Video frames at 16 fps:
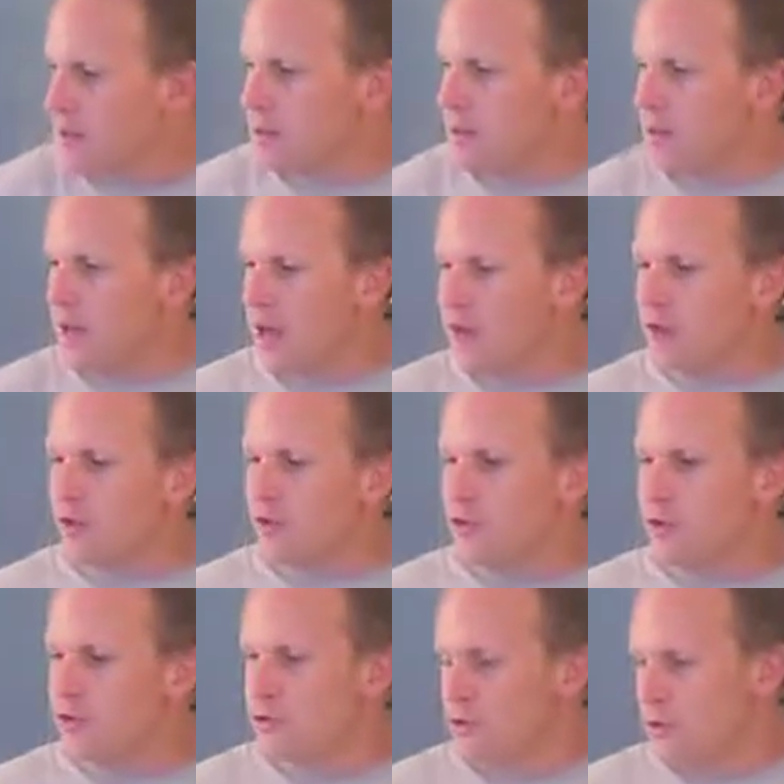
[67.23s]
Never
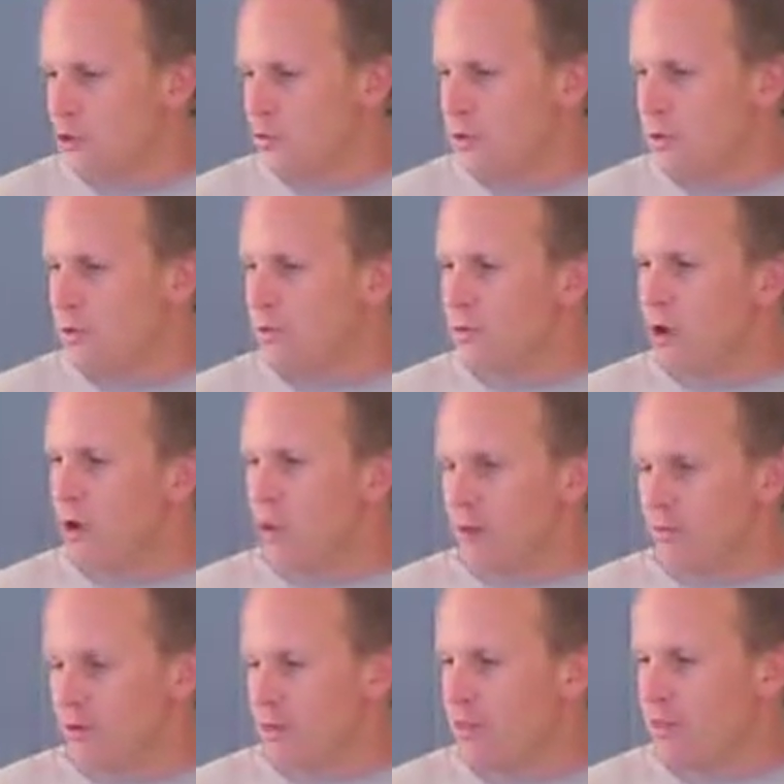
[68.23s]
assume you know
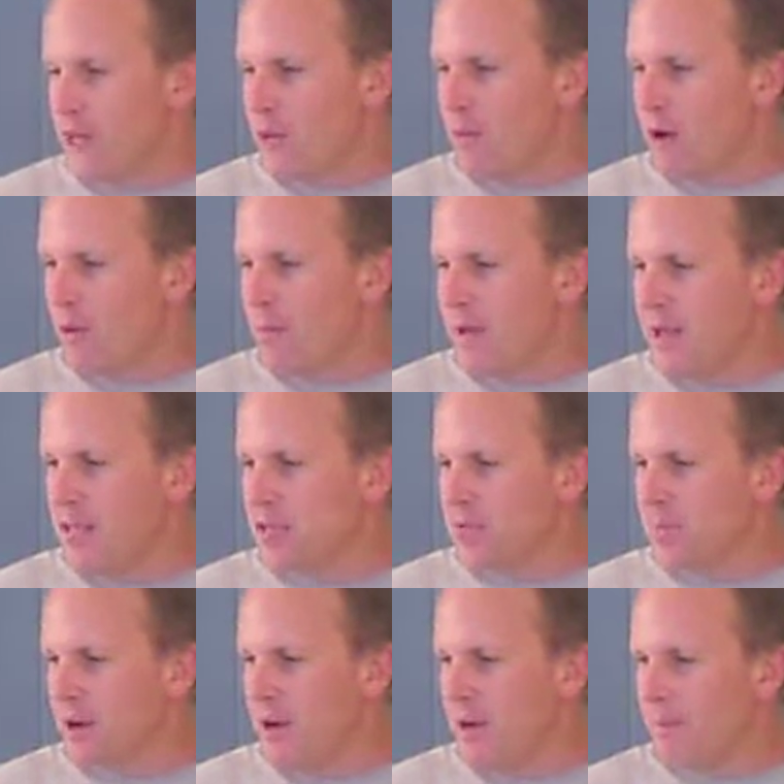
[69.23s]
everything about
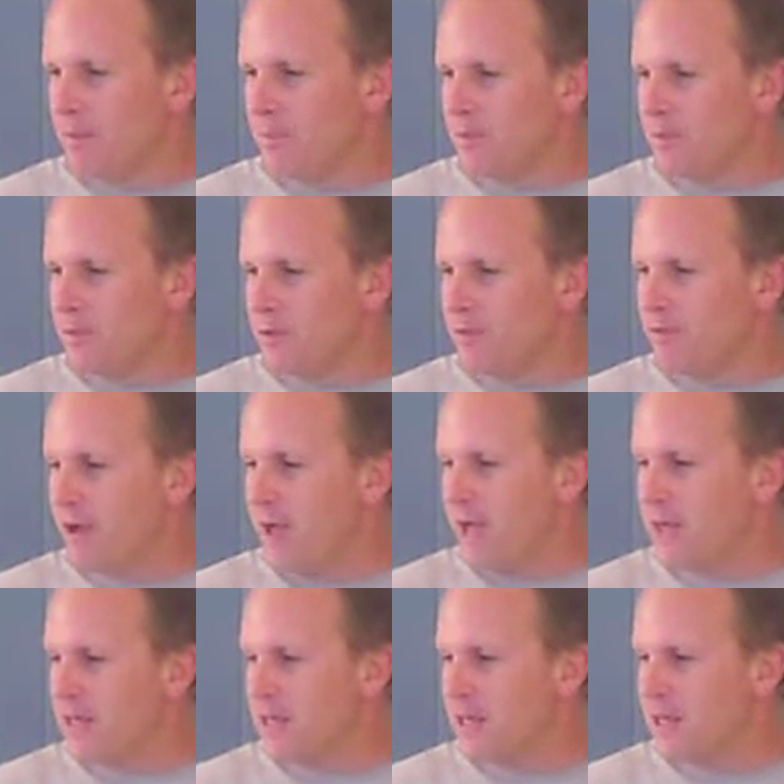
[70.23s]
baseball. The
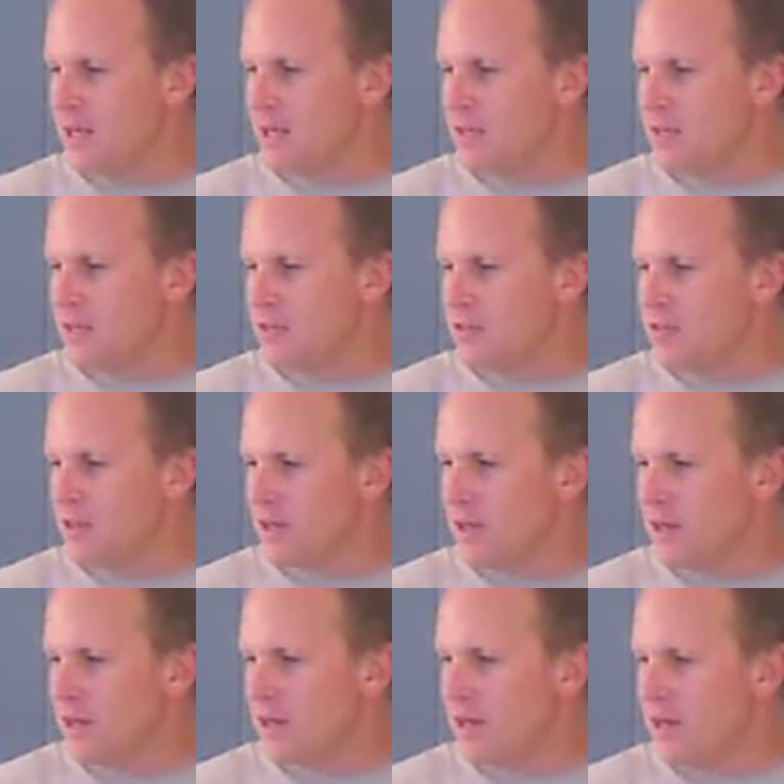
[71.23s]
fact is,
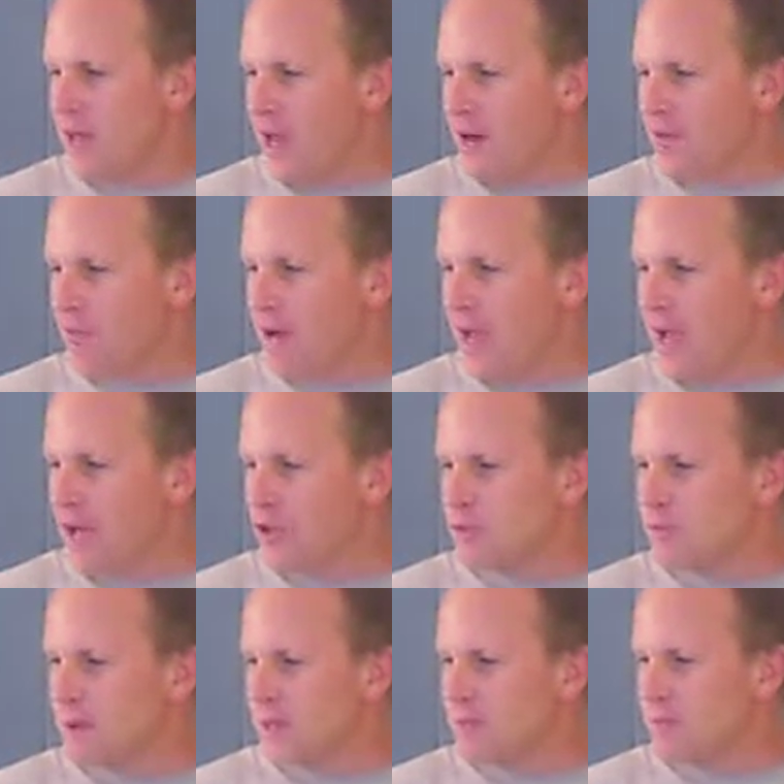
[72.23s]
in every
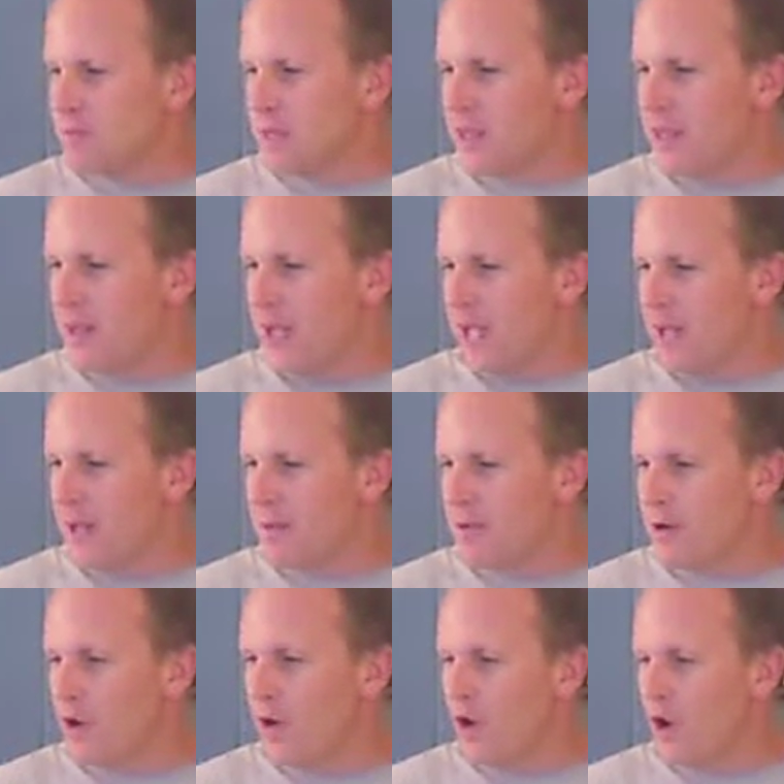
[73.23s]
aspect of the game,
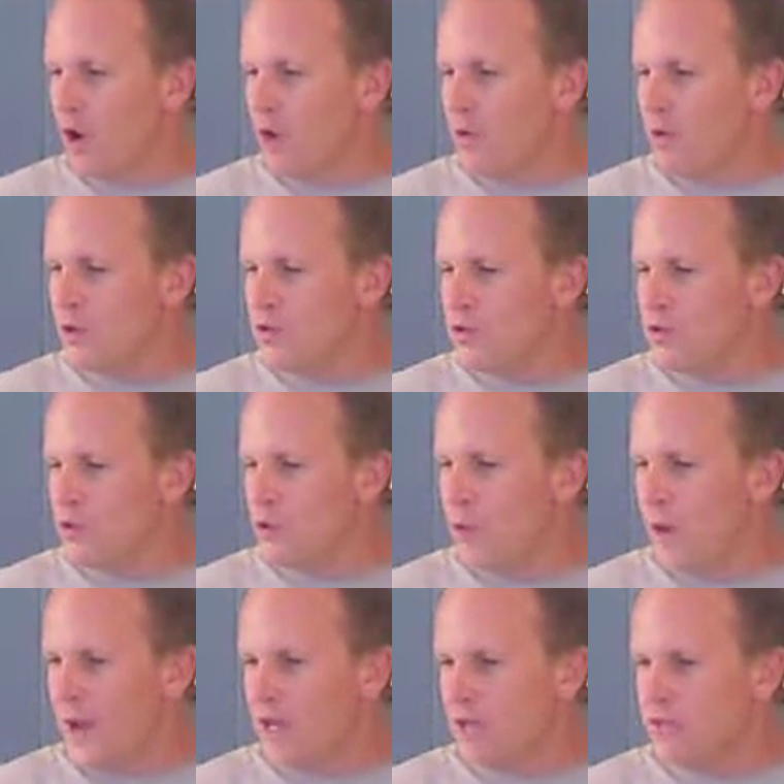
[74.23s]
there are always new
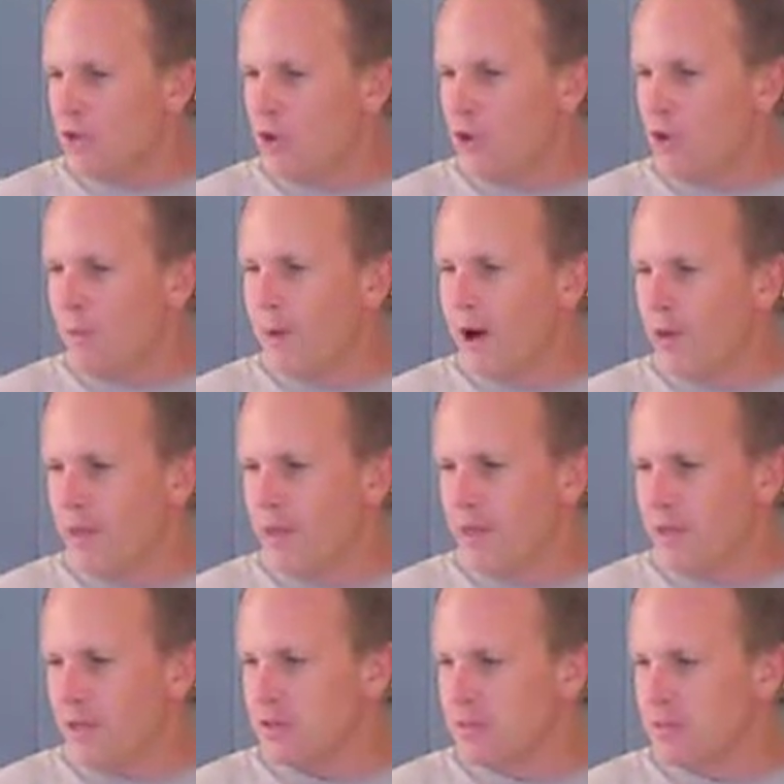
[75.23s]
ways to go about
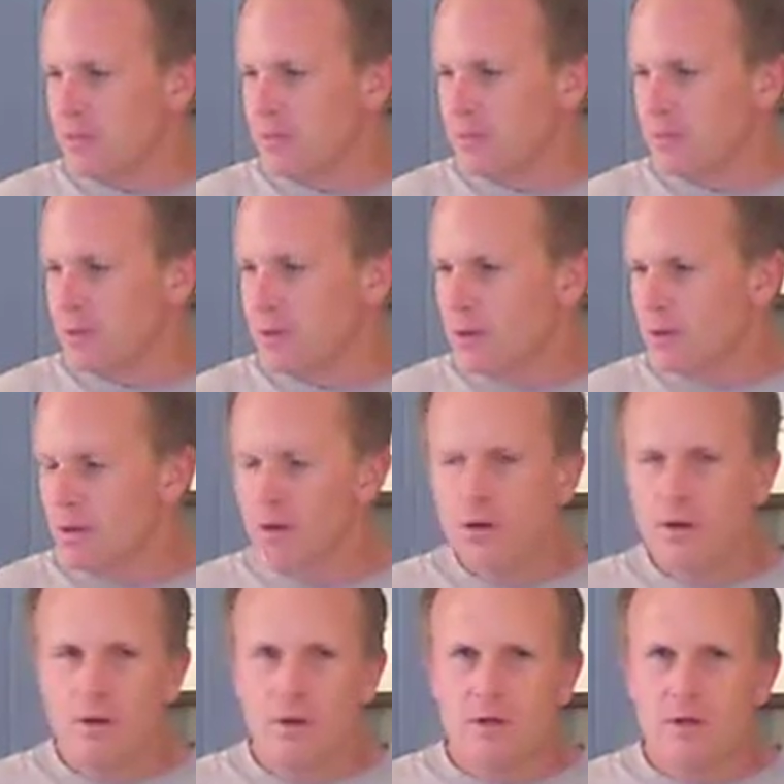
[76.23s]
things.
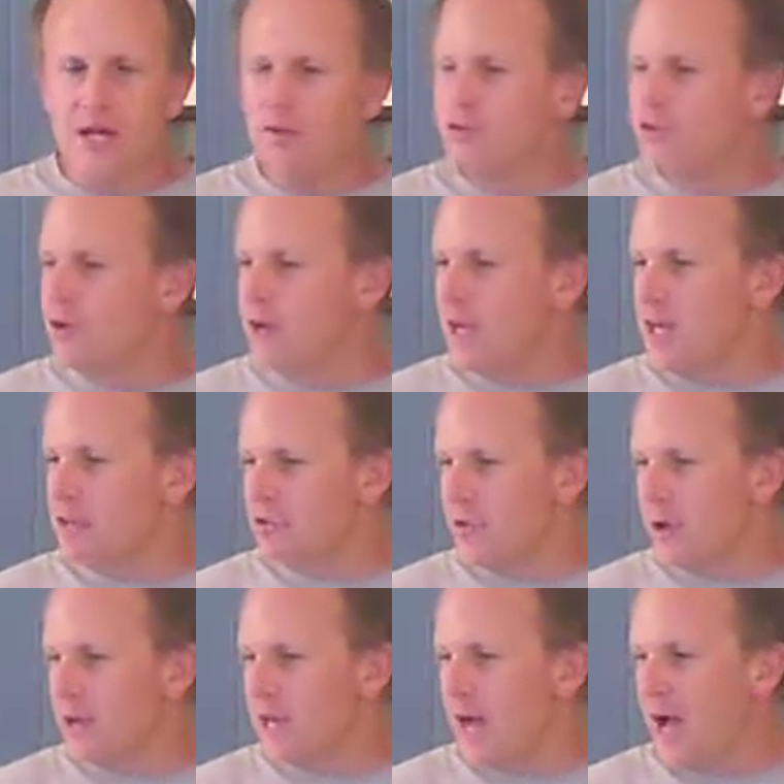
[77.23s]
Yesterday's
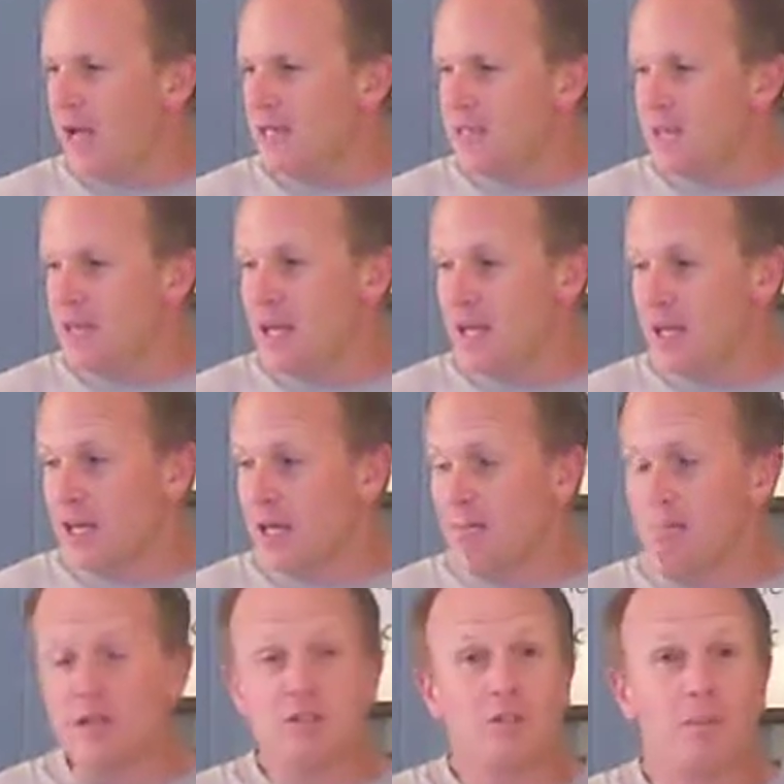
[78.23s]
great idea can
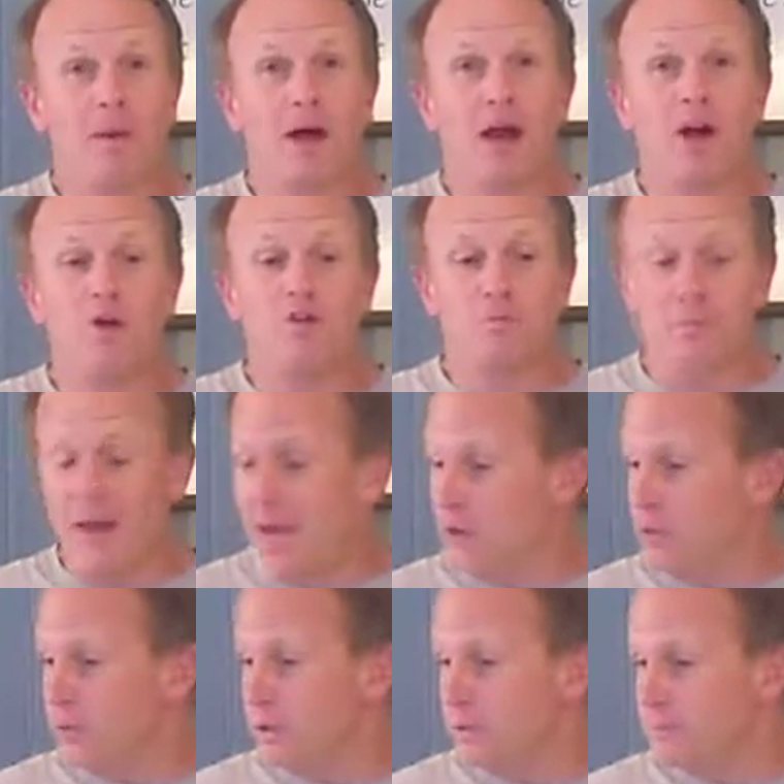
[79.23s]
be tomorrow's
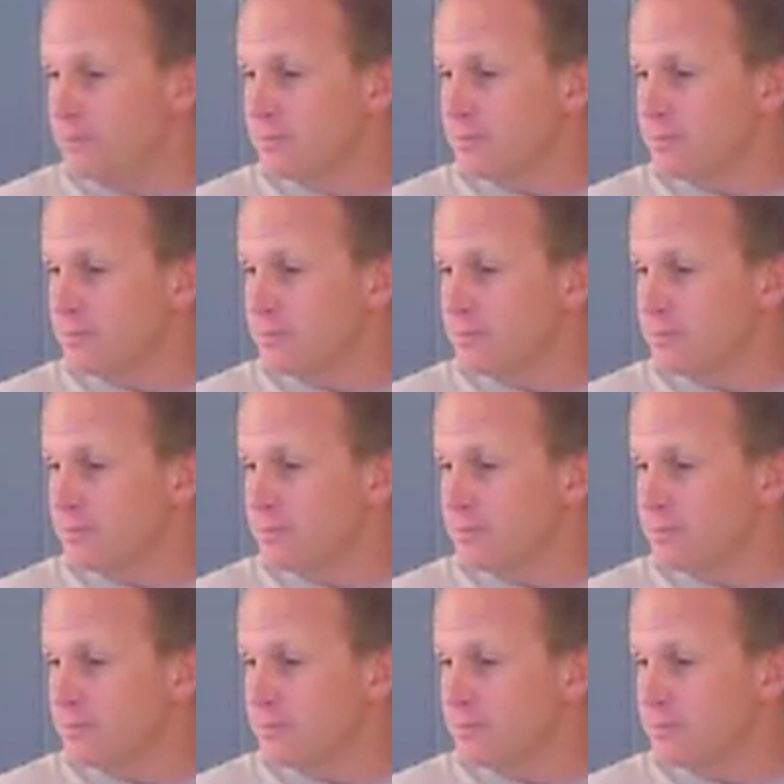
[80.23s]
bad one.